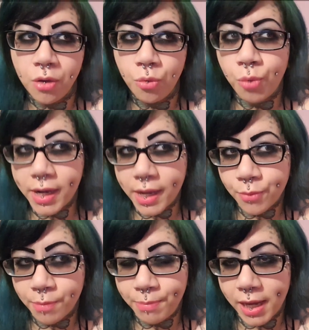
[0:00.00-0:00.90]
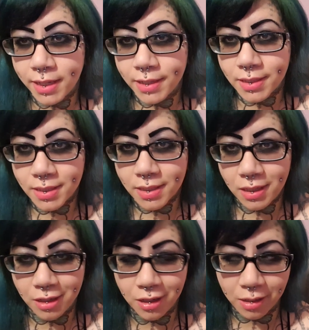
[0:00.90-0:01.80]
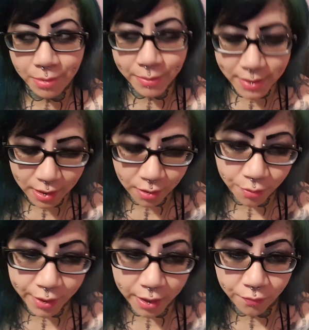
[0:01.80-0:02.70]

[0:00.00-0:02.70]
When I wear pants, you're not going to be able to see the whole thing,